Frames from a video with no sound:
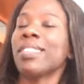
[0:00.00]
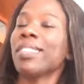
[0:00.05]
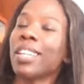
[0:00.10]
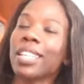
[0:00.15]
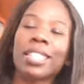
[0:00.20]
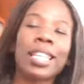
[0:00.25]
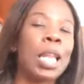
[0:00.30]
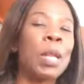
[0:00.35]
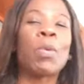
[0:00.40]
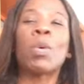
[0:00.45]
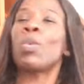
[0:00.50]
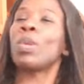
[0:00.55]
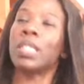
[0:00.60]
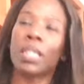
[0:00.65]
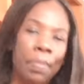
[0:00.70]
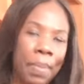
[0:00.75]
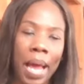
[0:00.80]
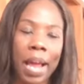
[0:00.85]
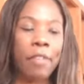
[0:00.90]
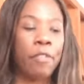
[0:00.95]
in case anyone wants
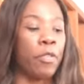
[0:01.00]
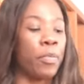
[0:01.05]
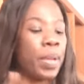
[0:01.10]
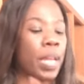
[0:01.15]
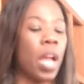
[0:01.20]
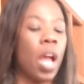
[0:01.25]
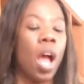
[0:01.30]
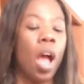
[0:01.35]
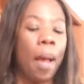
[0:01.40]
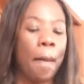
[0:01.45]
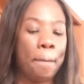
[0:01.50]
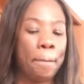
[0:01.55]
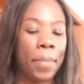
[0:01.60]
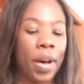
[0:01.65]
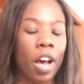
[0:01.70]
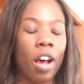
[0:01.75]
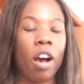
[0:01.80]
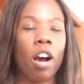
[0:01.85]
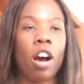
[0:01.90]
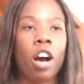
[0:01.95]
to buy it for me.
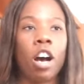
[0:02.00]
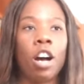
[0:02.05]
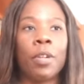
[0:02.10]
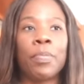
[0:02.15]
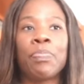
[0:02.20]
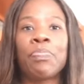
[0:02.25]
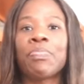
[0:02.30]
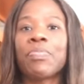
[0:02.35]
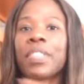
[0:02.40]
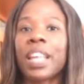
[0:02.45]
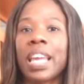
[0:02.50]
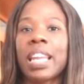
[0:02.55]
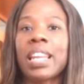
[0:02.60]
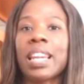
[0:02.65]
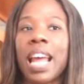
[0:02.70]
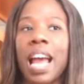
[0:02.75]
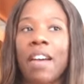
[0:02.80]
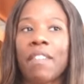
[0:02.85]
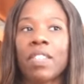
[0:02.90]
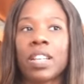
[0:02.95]
But um, they
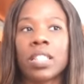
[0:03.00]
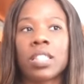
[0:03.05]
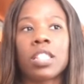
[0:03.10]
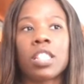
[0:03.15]
didn't have it in